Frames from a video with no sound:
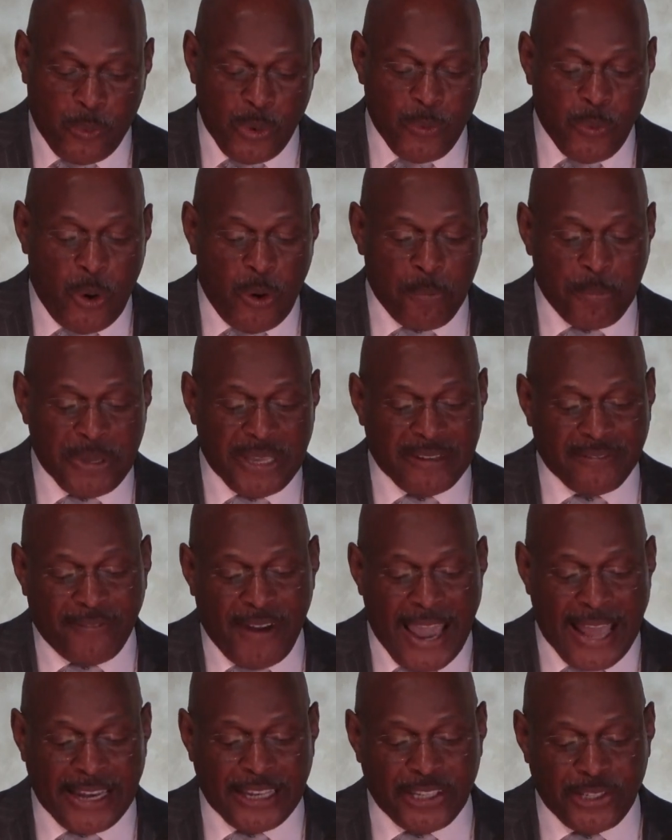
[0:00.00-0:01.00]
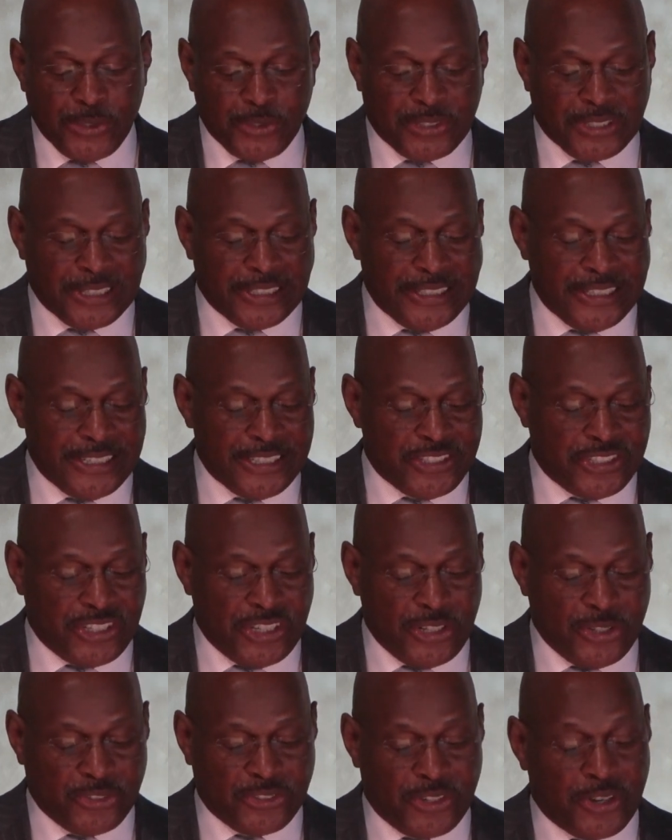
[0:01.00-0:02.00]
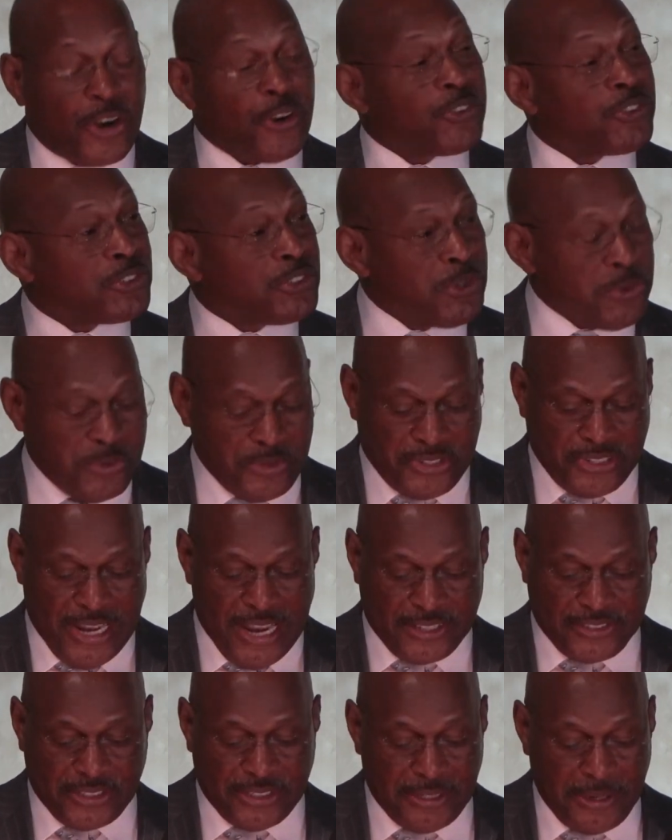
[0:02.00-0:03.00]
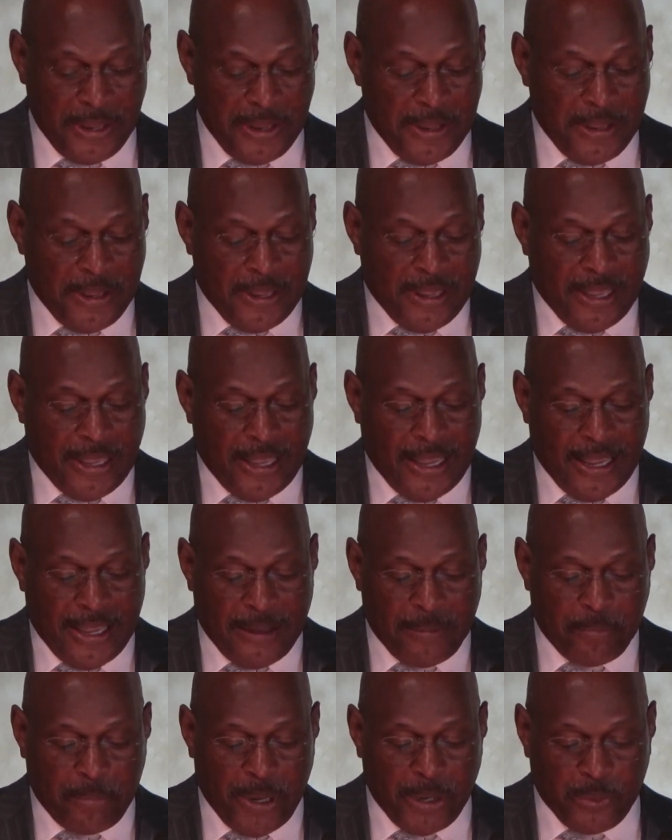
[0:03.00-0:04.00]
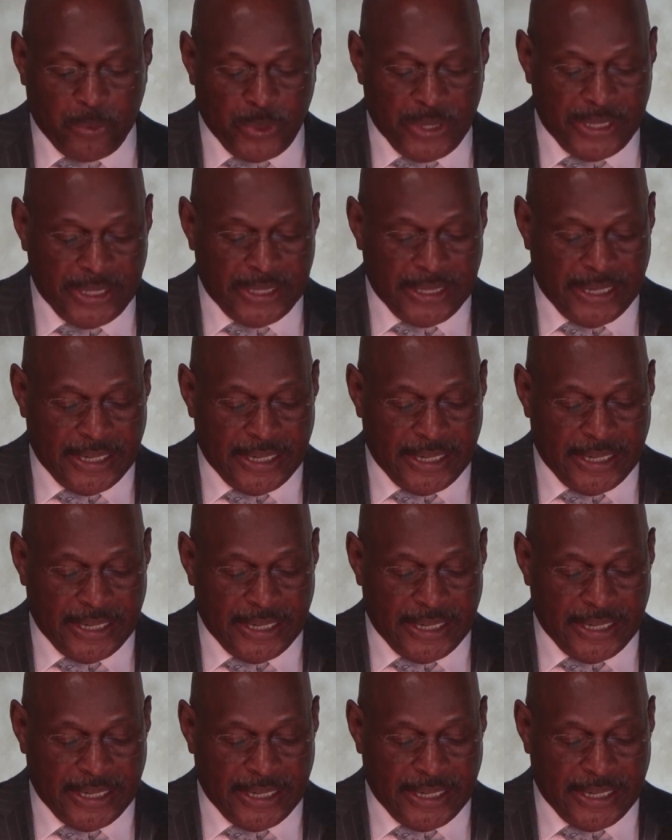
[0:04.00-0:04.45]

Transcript: we won't be inviting you to lead cheers in our student section, but we